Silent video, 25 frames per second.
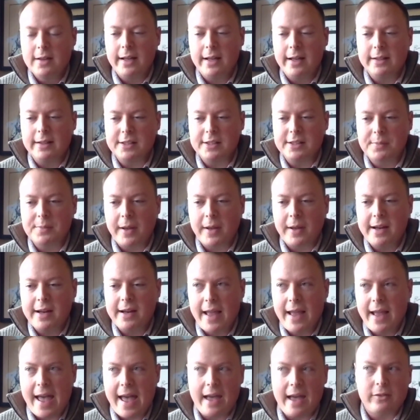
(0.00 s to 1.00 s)
And
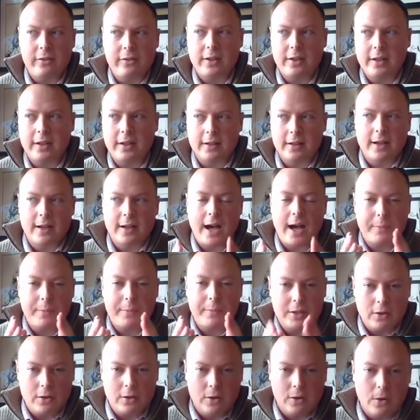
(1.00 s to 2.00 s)
despite having a
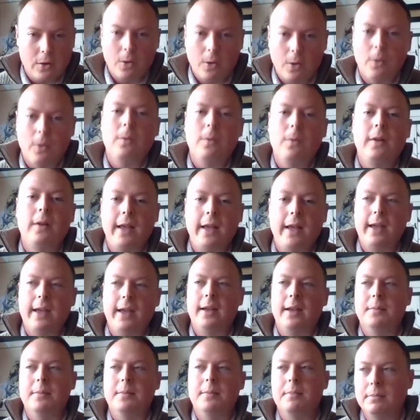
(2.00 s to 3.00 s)
common goal
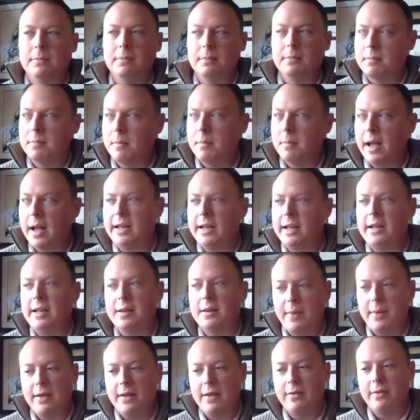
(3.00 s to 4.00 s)
and money to
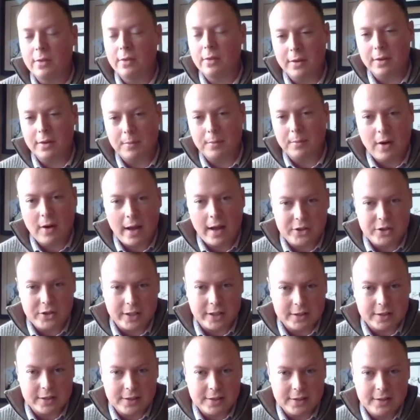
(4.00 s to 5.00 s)
pay for the
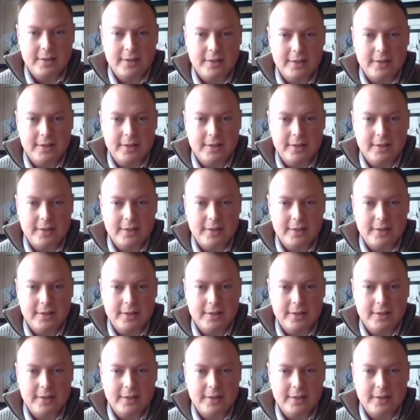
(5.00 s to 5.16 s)
project,